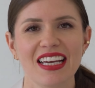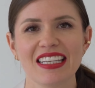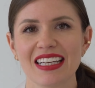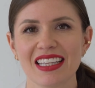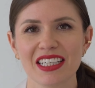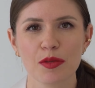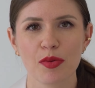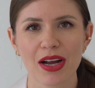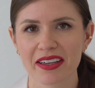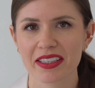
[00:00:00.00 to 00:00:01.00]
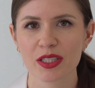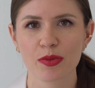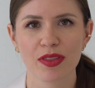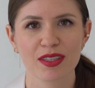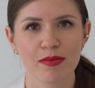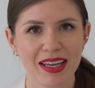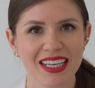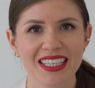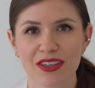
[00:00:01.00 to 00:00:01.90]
is I like to practice with as many